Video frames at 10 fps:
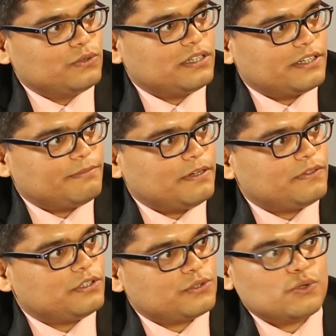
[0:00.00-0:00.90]
do the
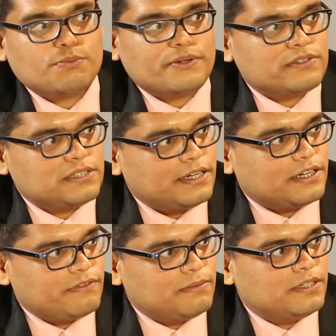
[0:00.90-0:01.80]
treatment for the stroke prevention
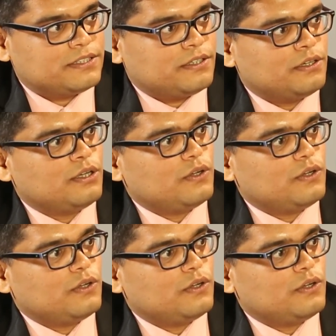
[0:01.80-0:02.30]
atrial fibrillation,